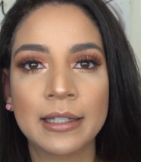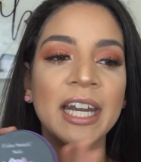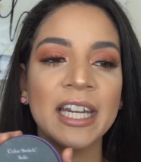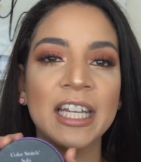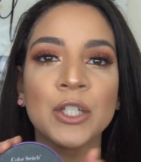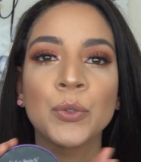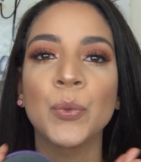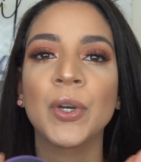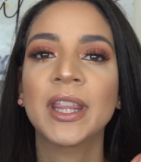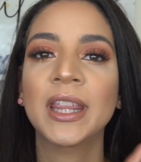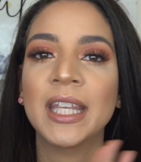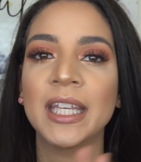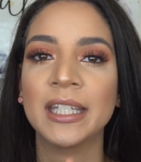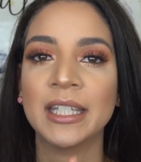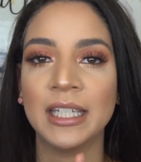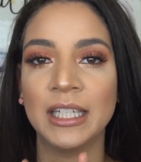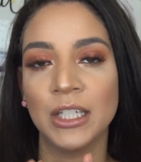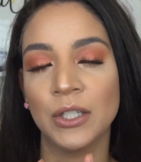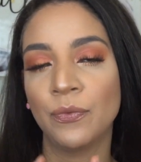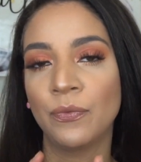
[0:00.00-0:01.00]
That is what
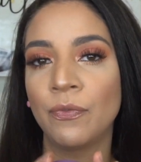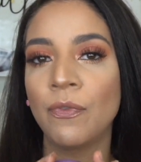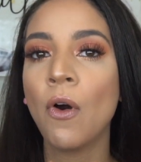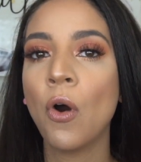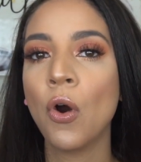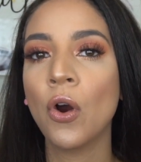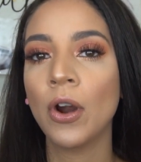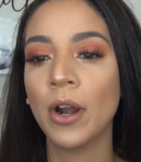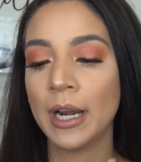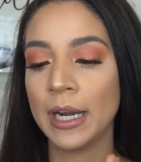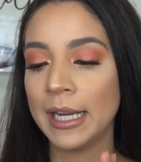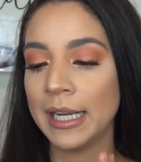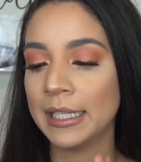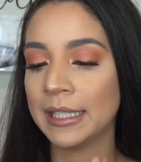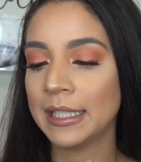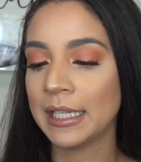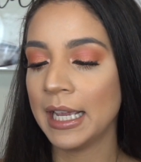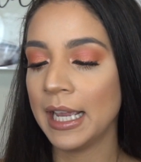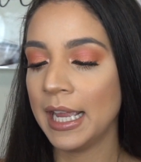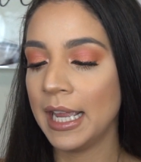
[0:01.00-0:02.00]
this is for.
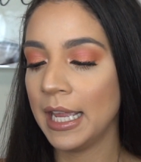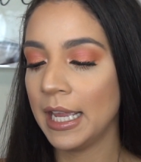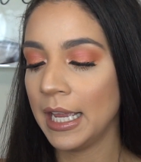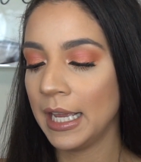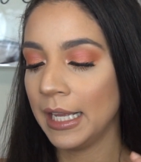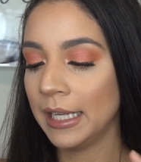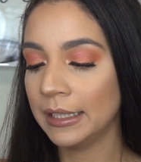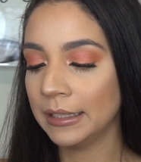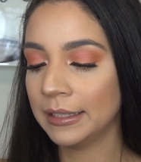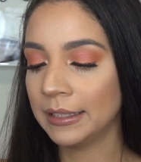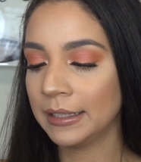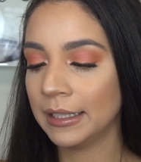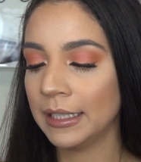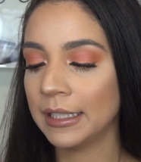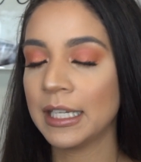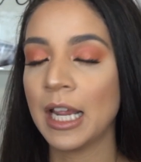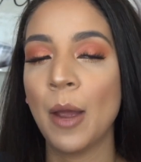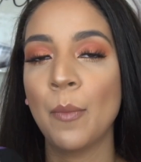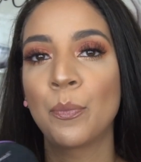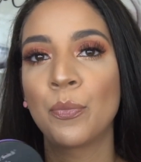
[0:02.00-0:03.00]
It's a
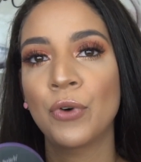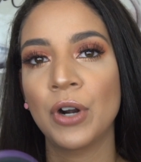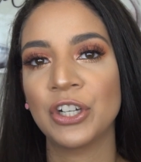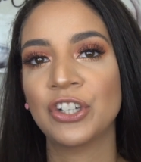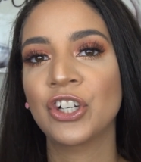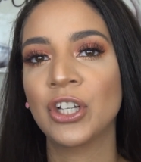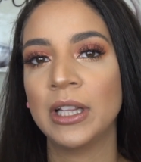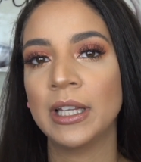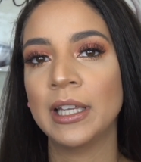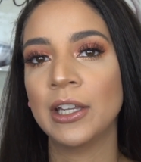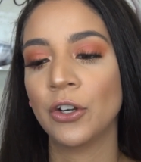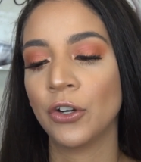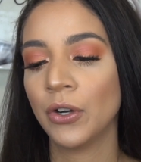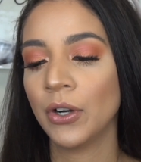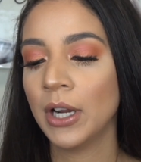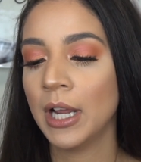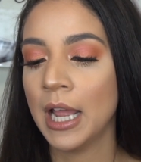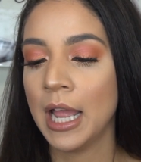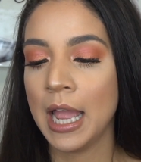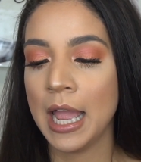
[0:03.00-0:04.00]
instant brush cleaner,